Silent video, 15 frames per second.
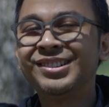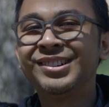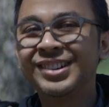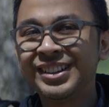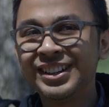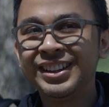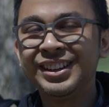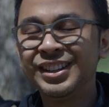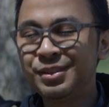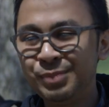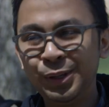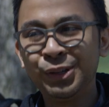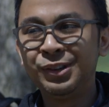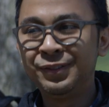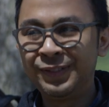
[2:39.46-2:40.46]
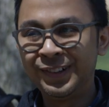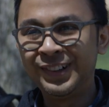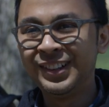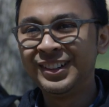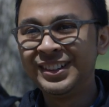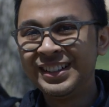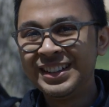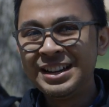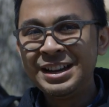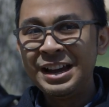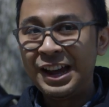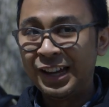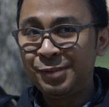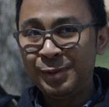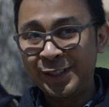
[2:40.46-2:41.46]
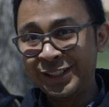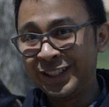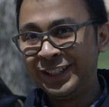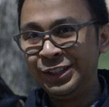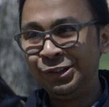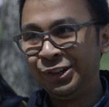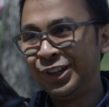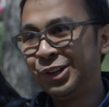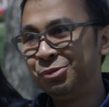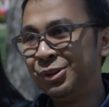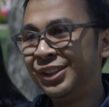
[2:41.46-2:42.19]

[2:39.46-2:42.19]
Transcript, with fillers: or it's beautiful, especially during the